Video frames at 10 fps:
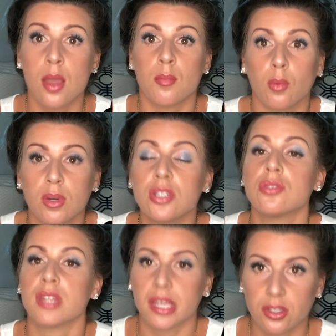But once you
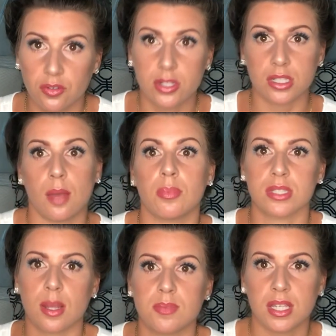take the first couple
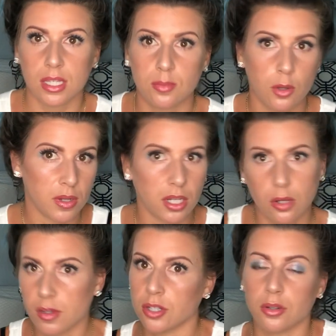steps, they keep going and
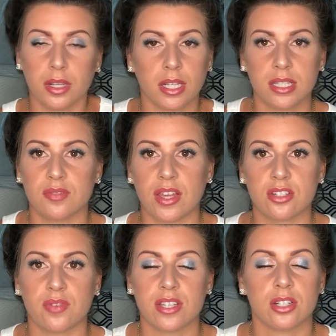going and going and gets
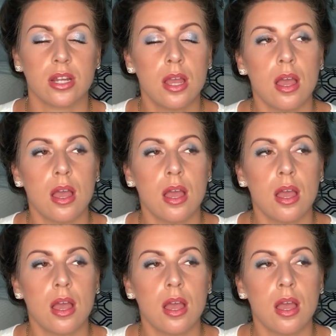faster and faster.